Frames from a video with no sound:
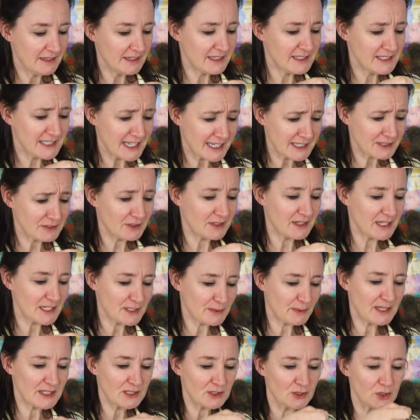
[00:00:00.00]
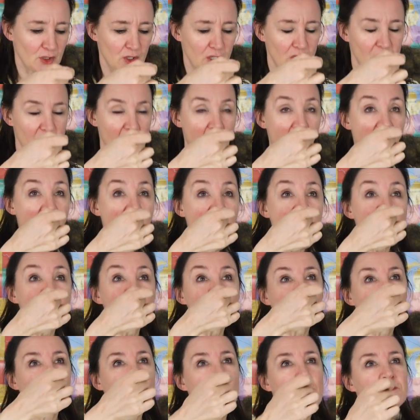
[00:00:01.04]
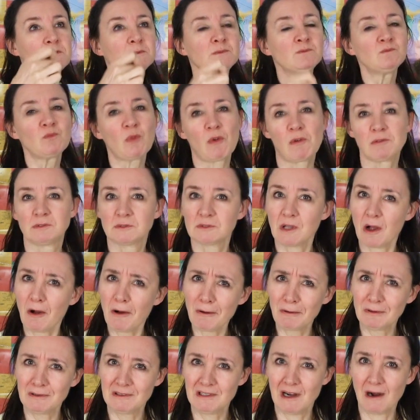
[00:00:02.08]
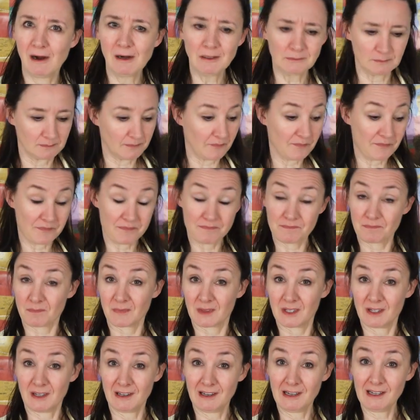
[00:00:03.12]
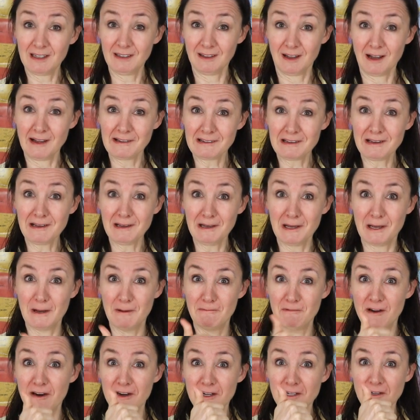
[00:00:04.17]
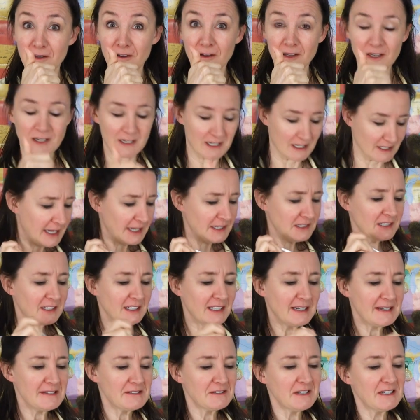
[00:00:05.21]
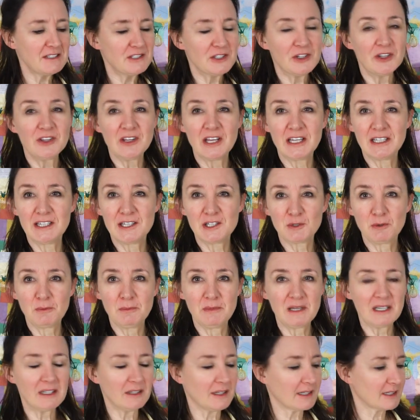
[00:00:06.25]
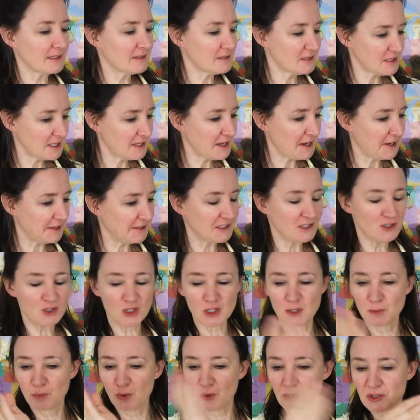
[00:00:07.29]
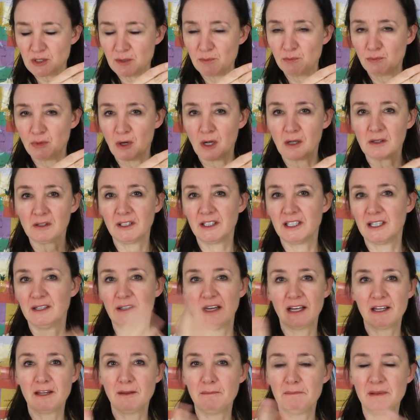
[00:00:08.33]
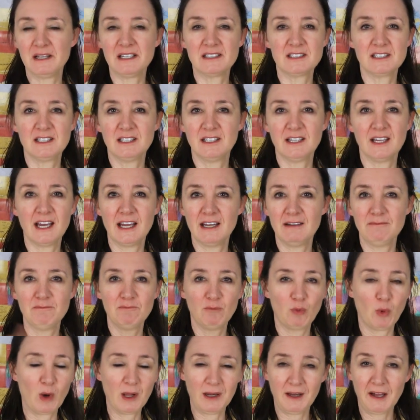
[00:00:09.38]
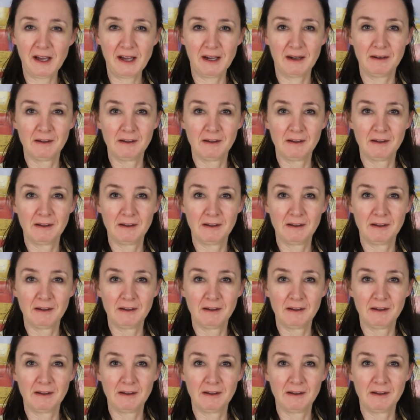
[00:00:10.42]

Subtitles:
The texture of this one's good. Mmm. Oh, yeah. I like it. Very nice. And you can easily turn that into a meal. I can see how you can just put some broccoli and other bits in it and voila,